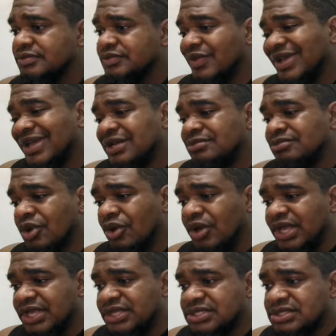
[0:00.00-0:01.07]
Well, more or
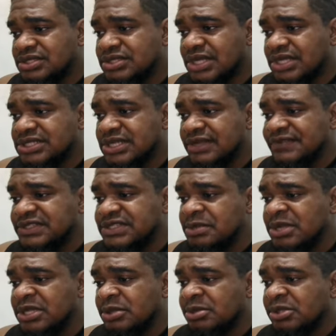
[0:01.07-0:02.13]
less, that stuff is
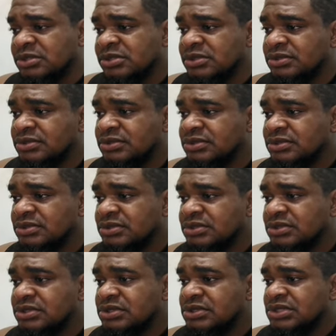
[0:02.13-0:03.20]
debatable.
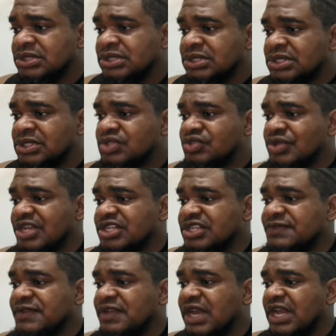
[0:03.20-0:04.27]
So I
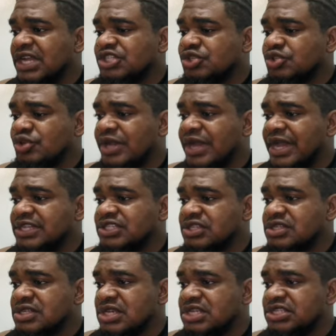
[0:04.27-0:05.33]
just figured I'd show you guys,
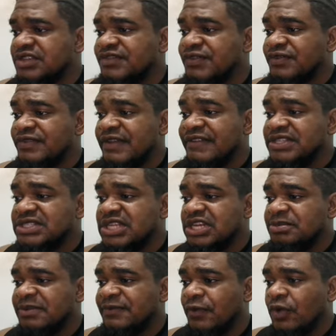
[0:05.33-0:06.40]
just in case if you've never seen
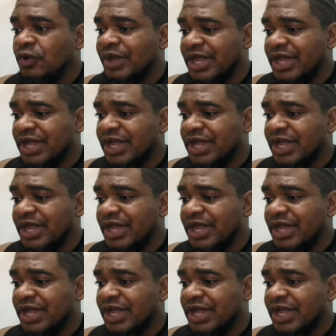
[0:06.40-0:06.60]
it before.